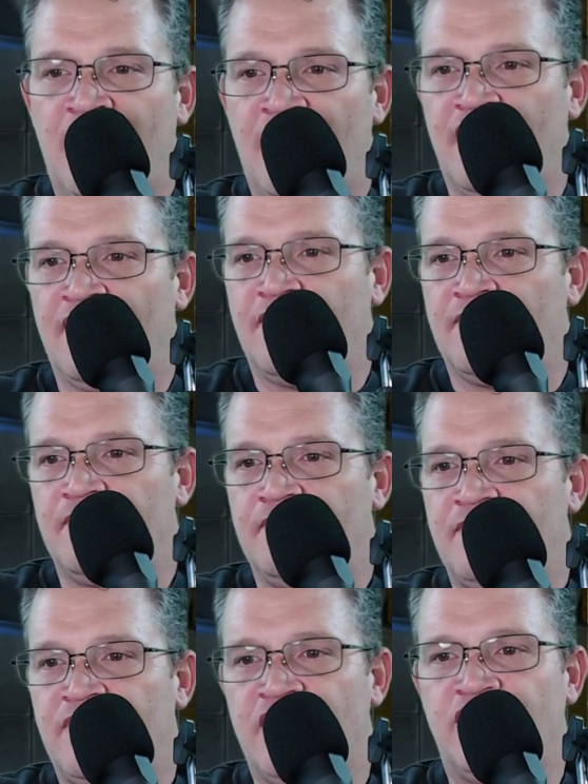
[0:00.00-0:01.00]

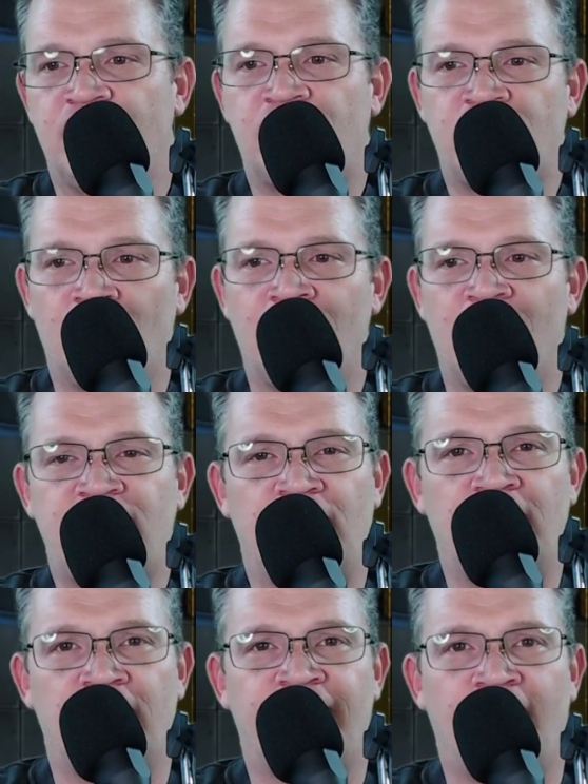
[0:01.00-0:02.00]
Thank you so much
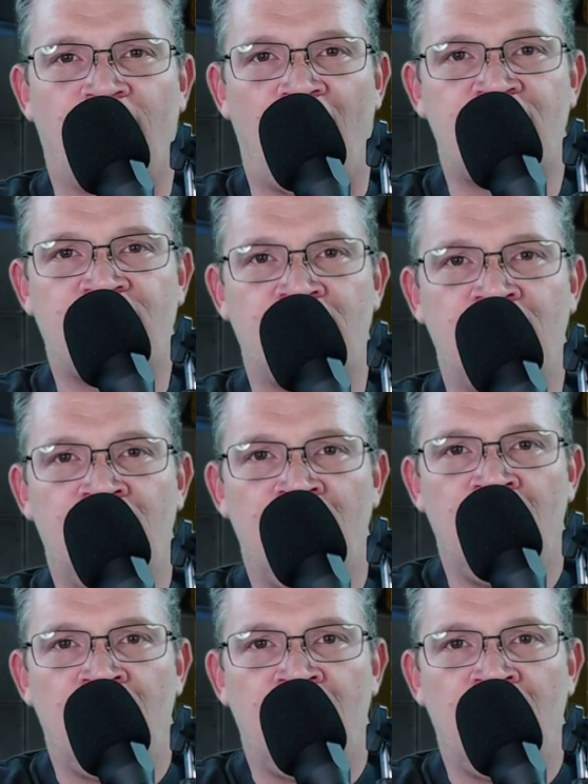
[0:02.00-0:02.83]
again for watching.